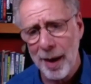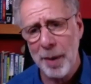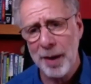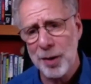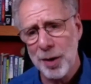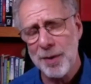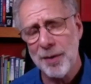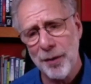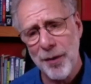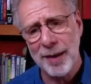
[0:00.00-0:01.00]
but in terms of
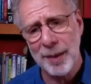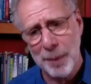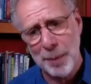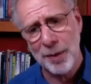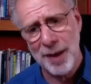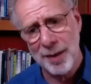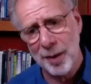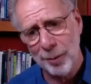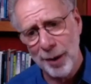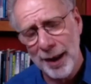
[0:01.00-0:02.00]
the fact that people tend to
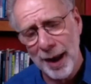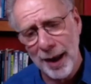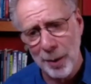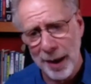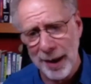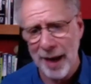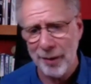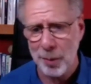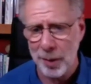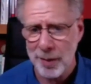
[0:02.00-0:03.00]
regain the weight
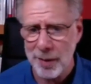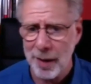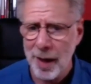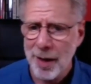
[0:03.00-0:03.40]
afterwards.